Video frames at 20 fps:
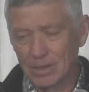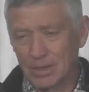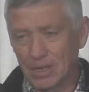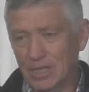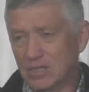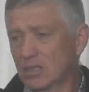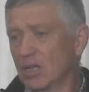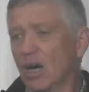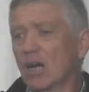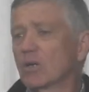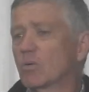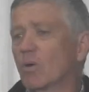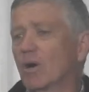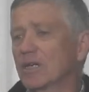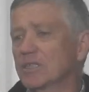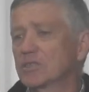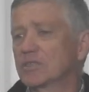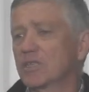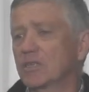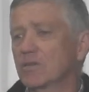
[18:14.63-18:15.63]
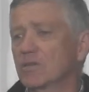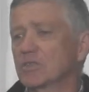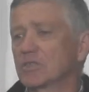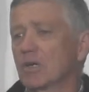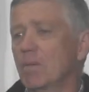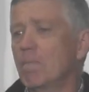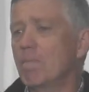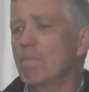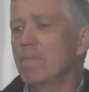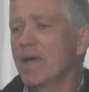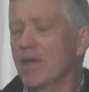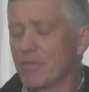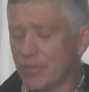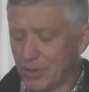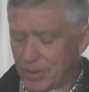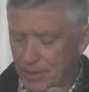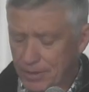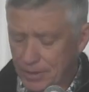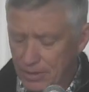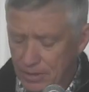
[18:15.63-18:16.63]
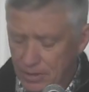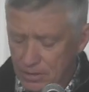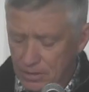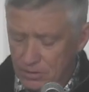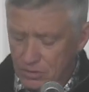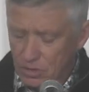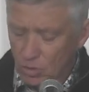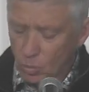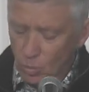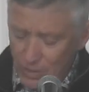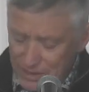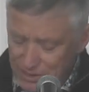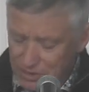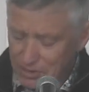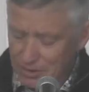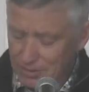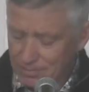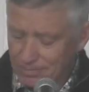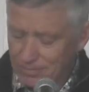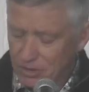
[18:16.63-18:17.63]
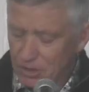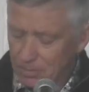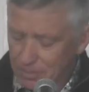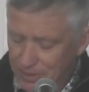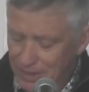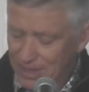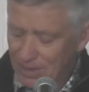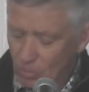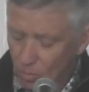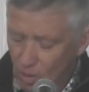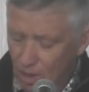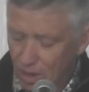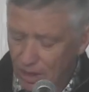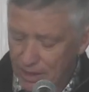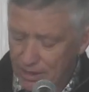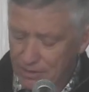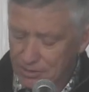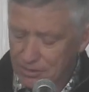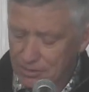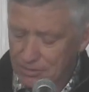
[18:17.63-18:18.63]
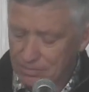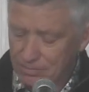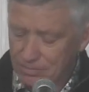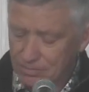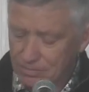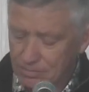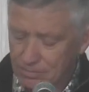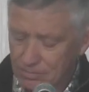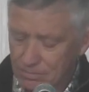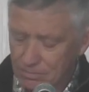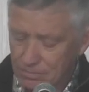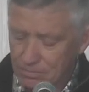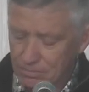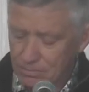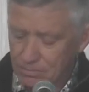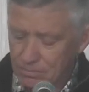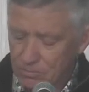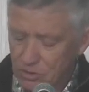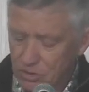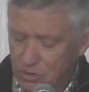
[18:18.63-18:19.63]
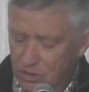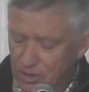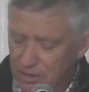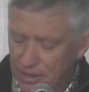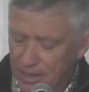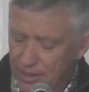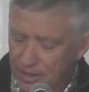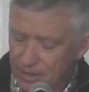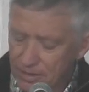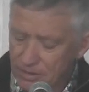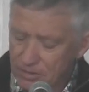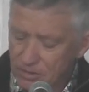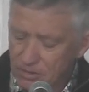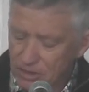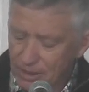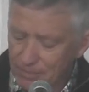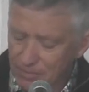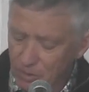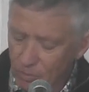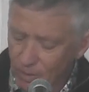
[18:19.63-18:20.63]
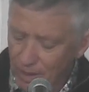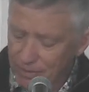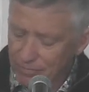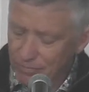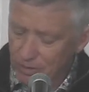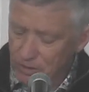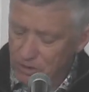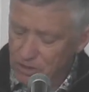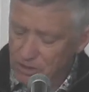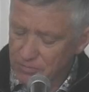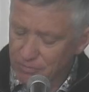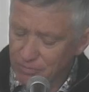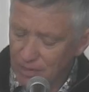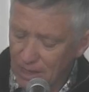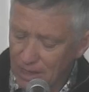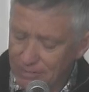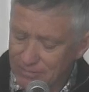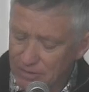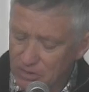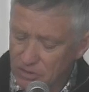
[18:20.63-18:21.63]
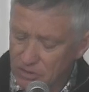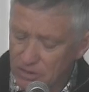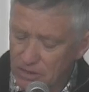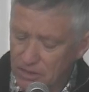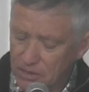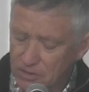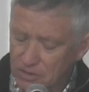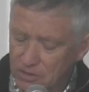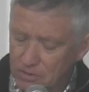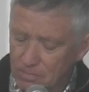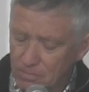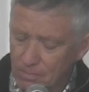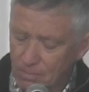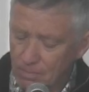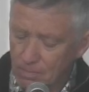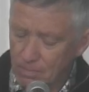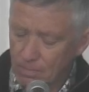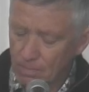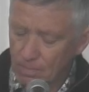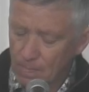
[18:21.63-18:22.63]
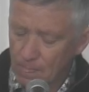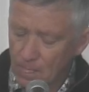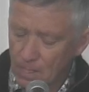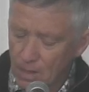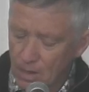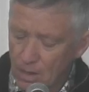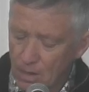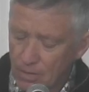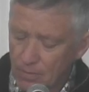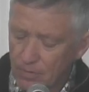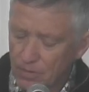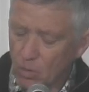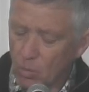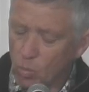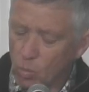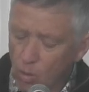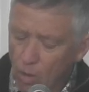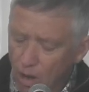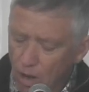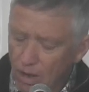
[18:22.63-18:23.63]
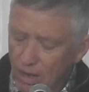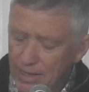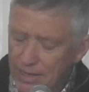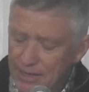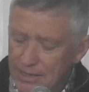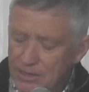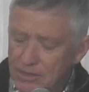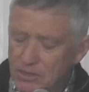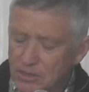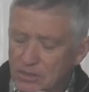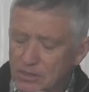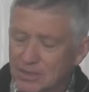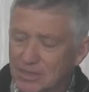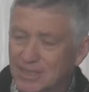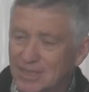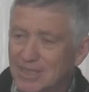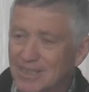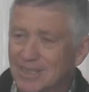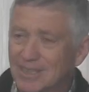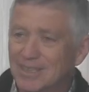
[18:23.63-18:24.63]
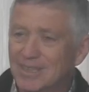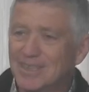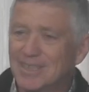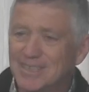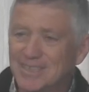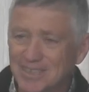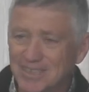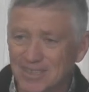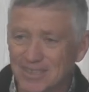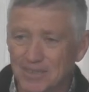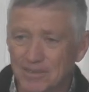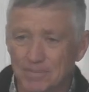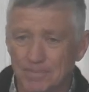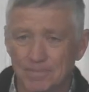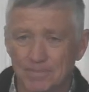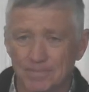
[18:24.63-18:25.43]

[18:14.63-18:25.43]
And likewise, there is a method to wisdom, to being wise. You see that in chapter 1, verses 5 and 6. The wise listen.